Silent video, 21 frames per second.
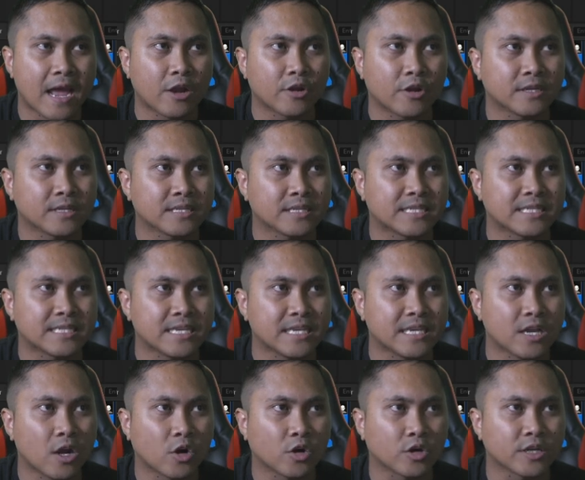you're going to
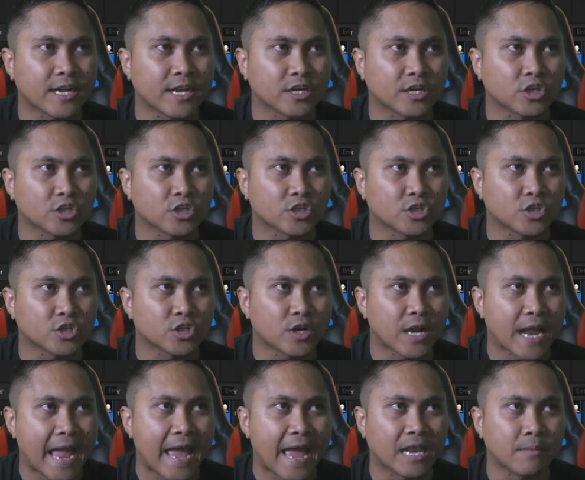see our
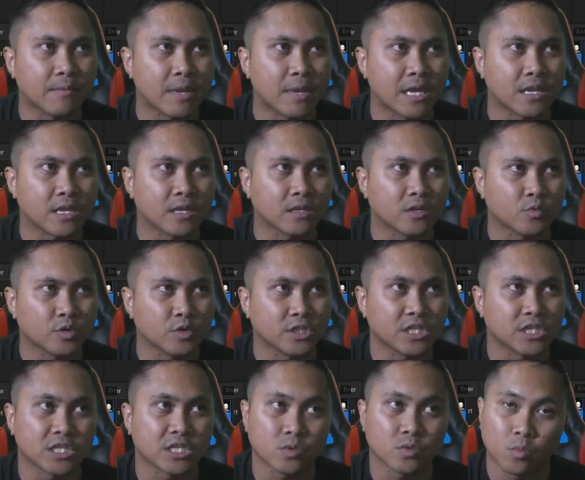character animating,
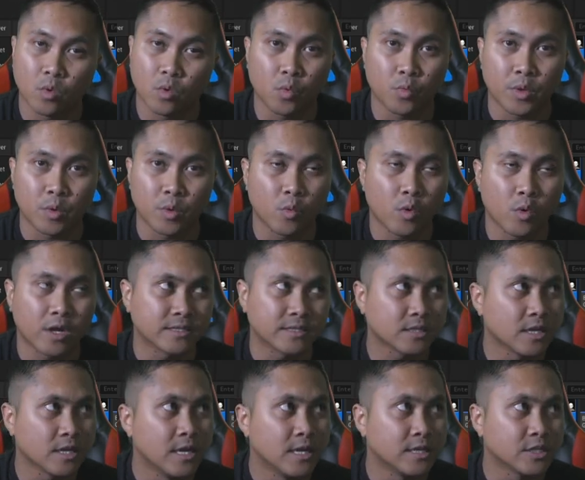which is what we
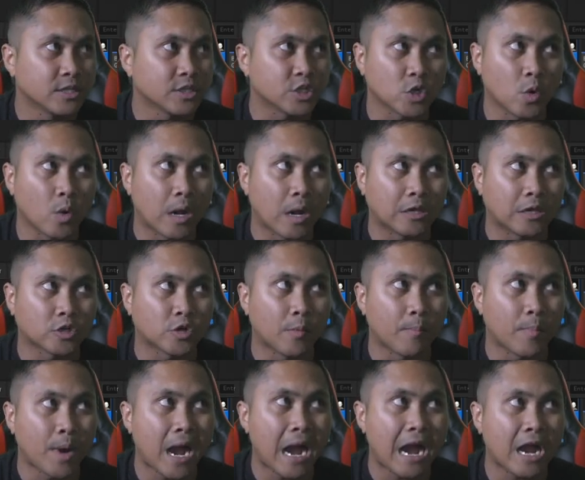want. So I'll
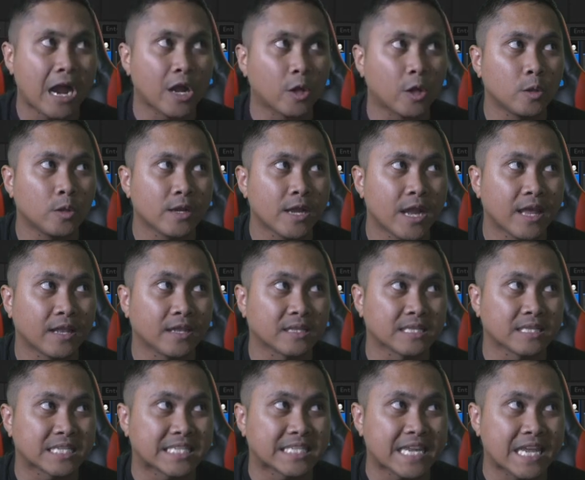compile, and
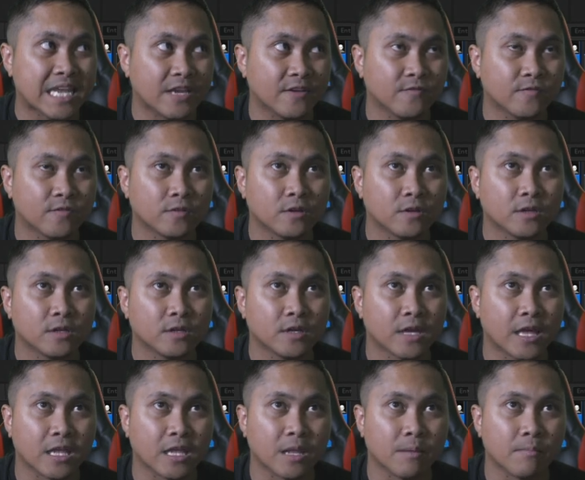then save,
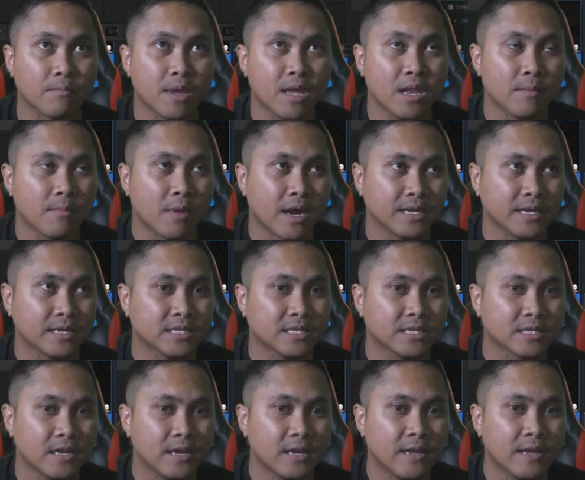and then
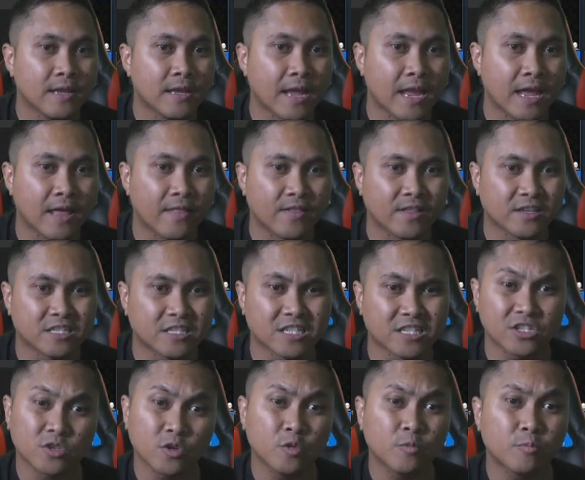minimize. And this is
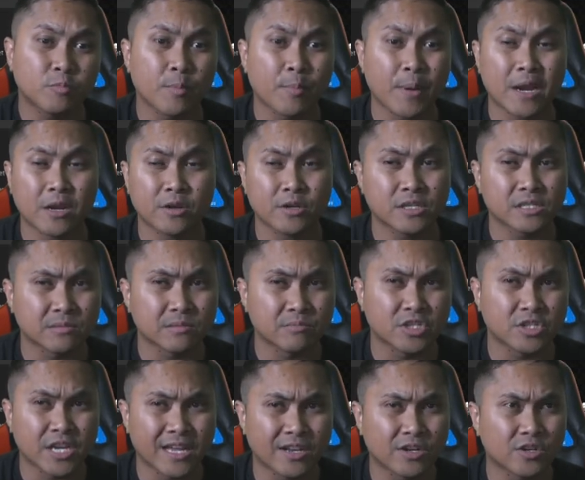still preparing some
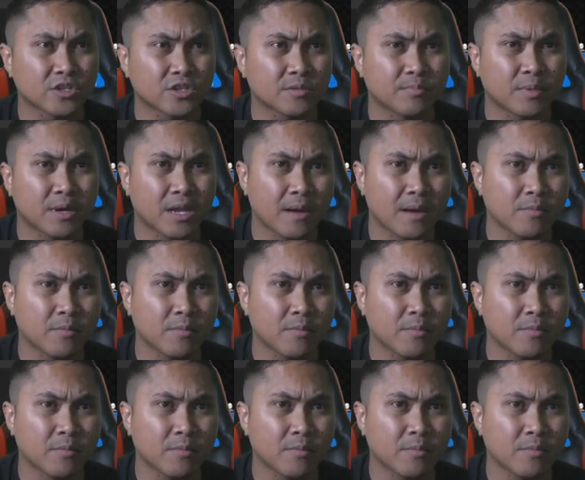shaders, but I'm